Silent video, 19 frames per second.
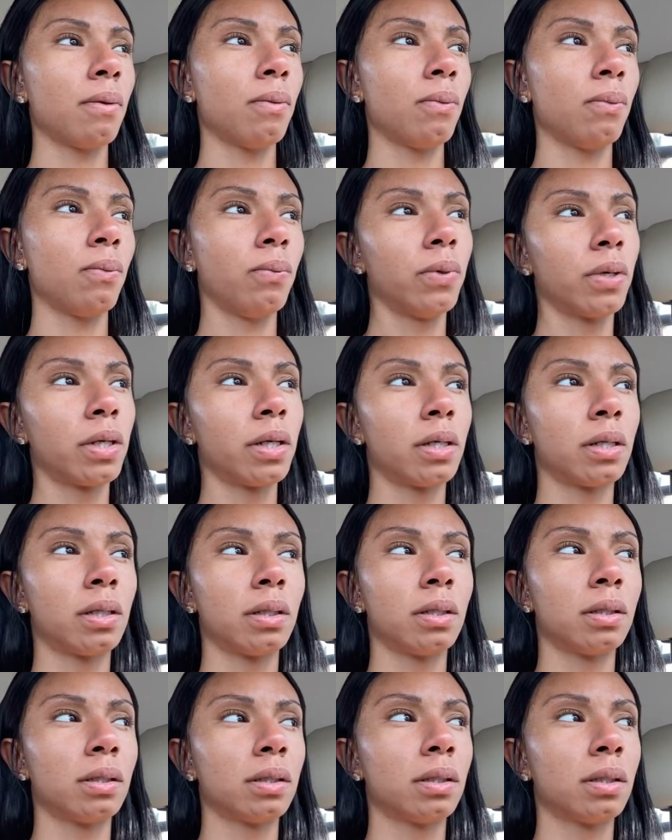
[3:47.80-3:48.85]

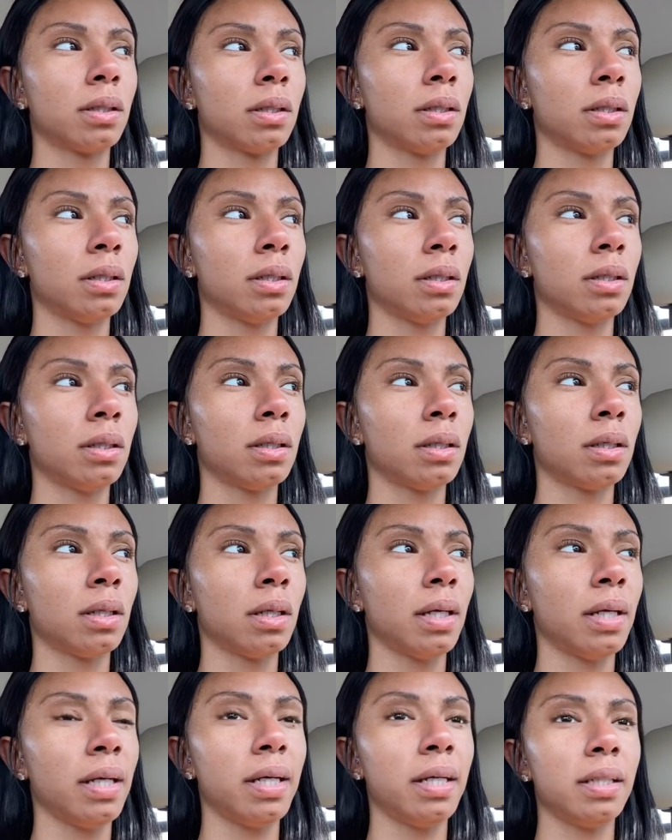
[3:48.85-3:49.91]
were
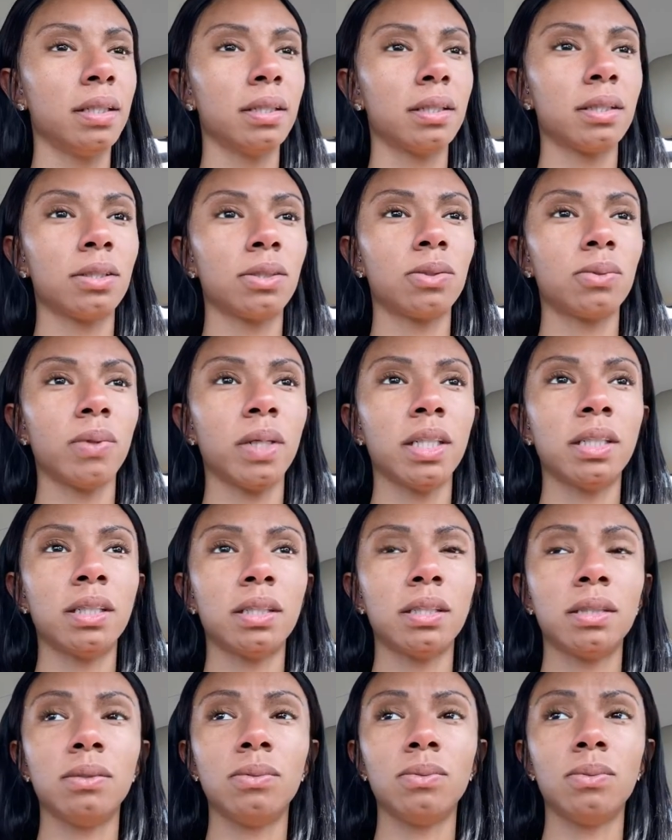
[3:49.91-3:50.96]
in a
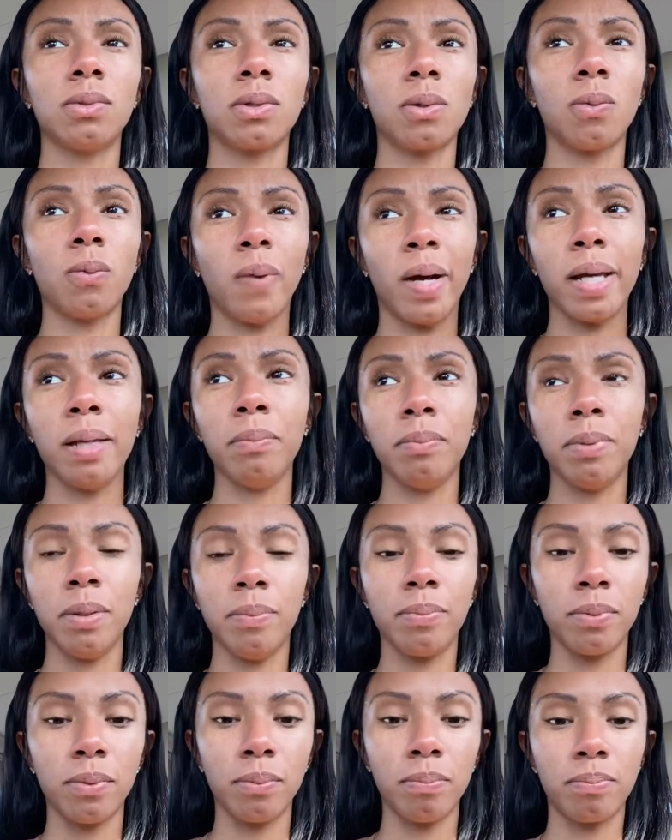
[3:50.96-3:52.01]
situation where white
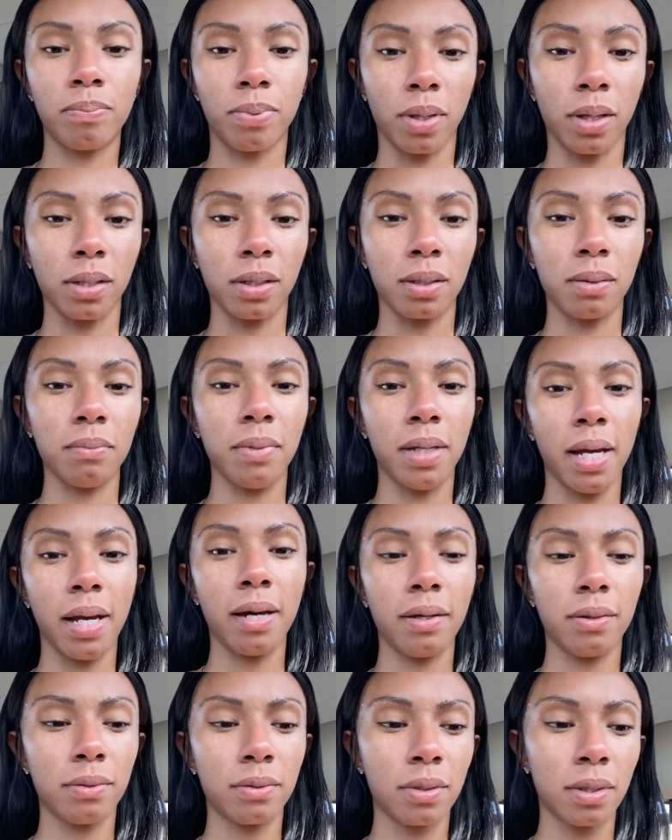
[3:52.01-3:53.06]
people brought them down.